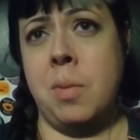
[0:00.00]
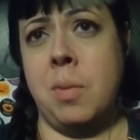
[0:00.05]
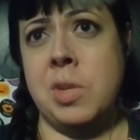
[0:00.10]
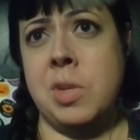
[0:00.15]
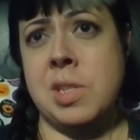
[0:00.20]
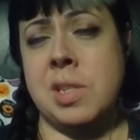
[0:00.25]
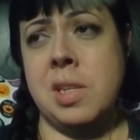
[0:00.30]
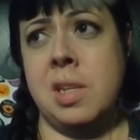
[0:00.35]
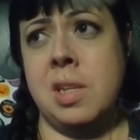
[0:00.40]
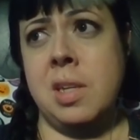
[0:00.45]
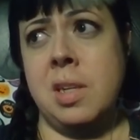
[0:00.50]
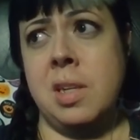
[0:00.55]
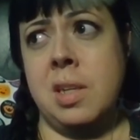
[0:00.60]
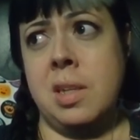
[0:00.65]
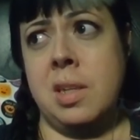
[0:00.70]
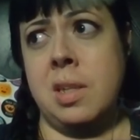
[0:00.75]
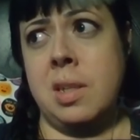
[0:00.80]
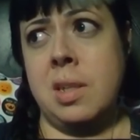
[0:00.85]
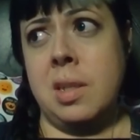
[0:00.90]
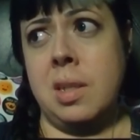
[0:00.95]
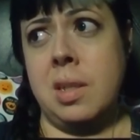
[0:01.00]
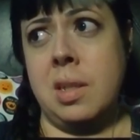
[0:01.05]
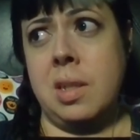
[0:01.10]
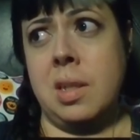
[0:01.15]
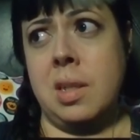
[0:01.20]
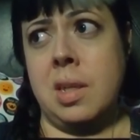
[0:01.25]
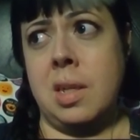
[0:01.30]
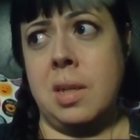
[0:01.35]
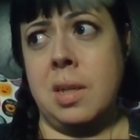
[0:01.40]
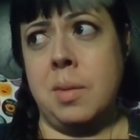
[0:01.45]
was
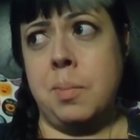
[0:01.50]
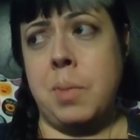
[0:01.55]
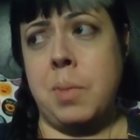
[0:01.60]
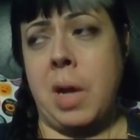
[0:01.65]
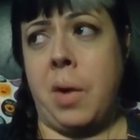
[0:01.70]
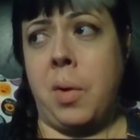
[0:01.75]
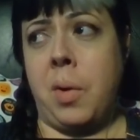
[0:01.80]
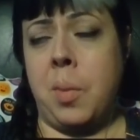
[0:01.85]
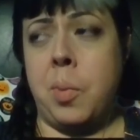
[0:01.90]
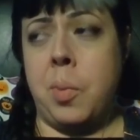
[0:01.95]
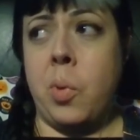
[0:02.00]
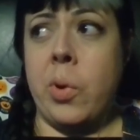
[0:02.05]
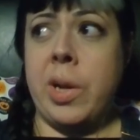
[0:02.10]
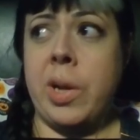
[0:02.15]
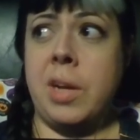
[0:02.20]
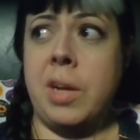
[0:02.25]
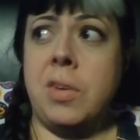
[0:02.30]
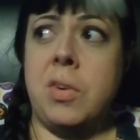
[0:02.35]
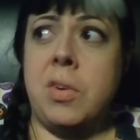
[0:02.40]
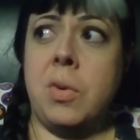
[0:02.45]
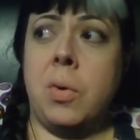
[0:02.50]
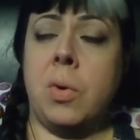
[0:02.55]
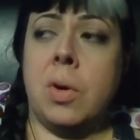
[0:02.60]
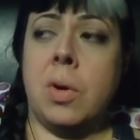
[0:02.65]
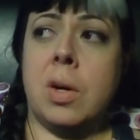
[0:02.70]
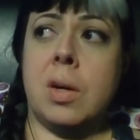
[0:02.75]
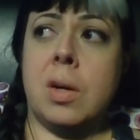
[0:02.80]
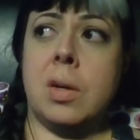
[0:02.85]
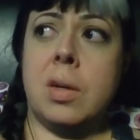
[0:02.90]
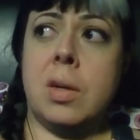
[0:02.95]
a PowerPoint
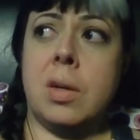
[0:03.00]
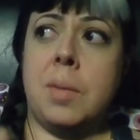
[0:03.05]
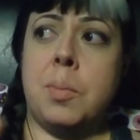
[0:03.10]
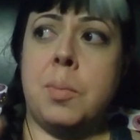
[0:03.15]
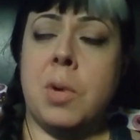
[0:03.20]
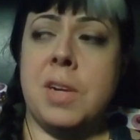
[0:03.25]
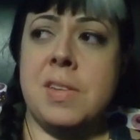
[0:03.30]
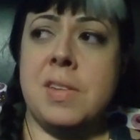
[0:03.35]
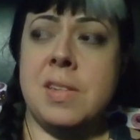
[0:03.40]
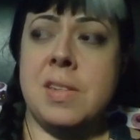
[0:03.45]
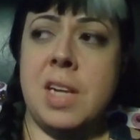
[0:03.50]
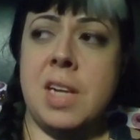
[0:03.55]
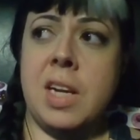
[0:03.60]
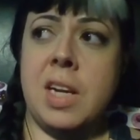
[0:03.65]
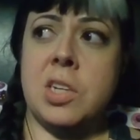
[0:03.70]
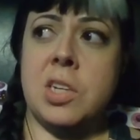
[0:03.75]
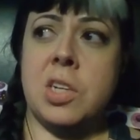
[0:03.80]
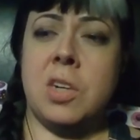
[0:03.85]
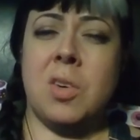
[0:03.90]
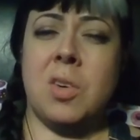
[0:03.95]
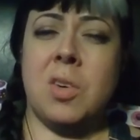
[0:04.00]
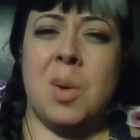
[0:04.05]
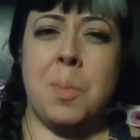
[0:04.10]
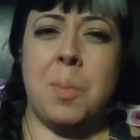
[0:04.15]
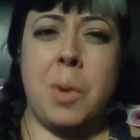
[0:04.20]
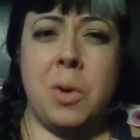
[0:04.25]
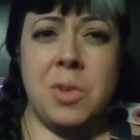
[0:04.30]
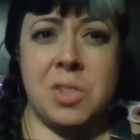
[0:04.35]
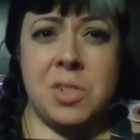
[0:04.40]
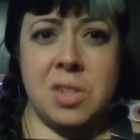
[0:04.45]
or a presentation or a
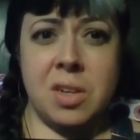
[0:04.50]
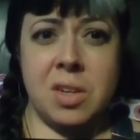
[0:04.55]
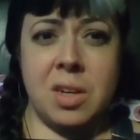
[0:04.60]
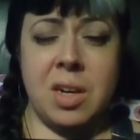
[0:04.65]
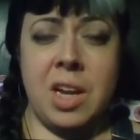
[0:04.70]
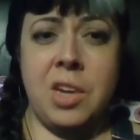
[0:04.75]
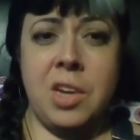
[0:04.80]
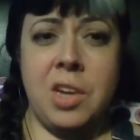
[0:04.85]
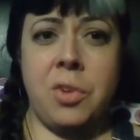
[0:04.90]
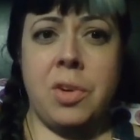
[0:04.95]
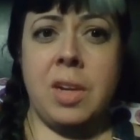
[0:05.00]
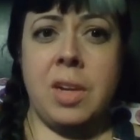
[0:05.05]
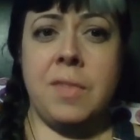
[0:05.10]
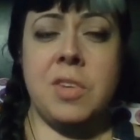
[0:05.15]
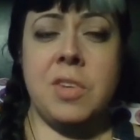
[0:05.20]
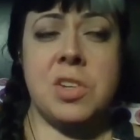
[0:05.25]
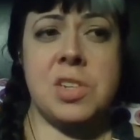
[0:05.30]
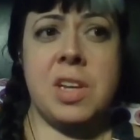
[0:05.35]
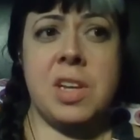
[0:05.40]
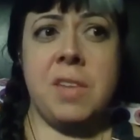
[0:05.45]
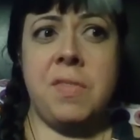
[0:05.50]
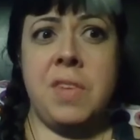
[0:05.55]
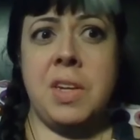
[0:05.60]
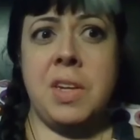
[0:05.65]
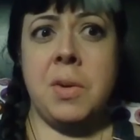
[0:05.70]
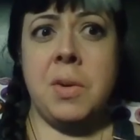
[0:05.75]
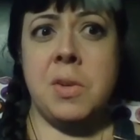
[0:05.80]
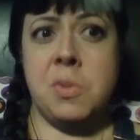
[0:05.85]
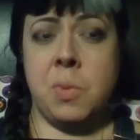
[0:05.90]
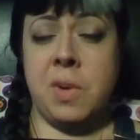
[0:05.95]
poster, and you could even just give
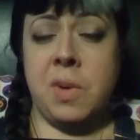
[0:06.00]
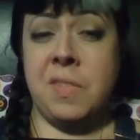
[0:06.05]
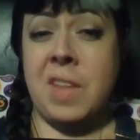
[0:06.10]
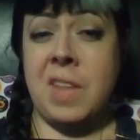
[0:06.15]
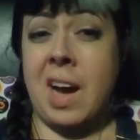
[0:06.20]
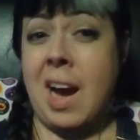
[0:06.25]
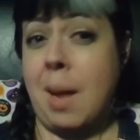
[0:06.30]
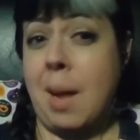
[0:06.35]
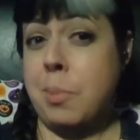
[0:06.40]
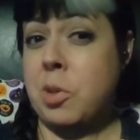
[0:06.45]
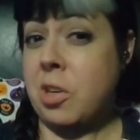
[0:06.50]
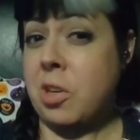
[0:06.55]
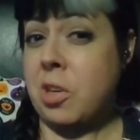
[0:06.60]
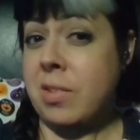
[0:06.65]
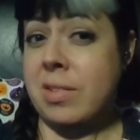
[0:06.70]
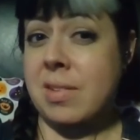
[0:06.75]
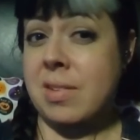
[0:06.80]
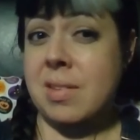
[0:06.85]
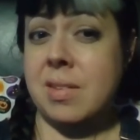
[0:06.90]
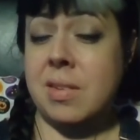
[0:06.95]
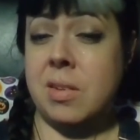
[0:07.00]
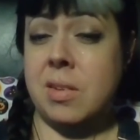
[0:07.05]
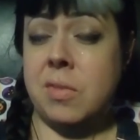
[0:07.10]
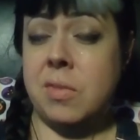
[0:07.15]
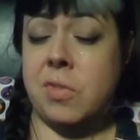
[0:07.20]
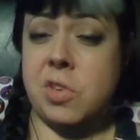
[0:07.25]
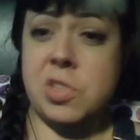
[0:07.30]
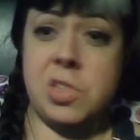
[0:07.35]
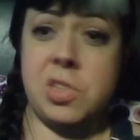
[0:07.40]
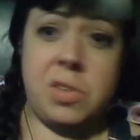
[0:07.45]
video as one of the options
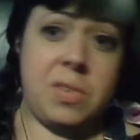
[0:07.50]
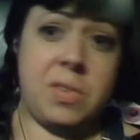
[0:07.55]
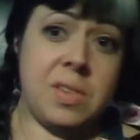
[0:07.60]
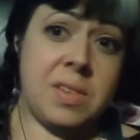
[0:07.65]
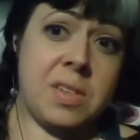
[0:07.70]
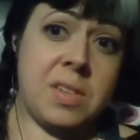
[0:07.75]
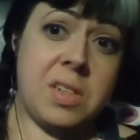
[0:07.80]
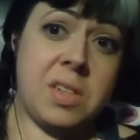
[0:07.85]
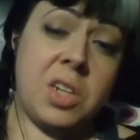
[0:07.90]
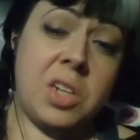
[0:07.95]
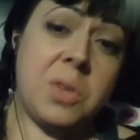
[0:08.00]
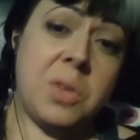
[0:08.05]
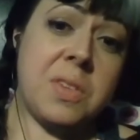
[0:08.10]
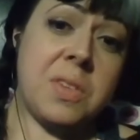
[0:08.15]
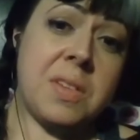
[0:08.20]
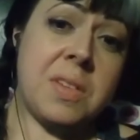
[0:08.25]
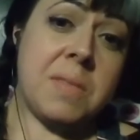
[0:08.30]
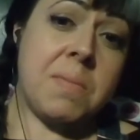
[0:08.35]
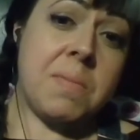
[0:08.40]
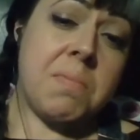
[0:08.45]
for students to use.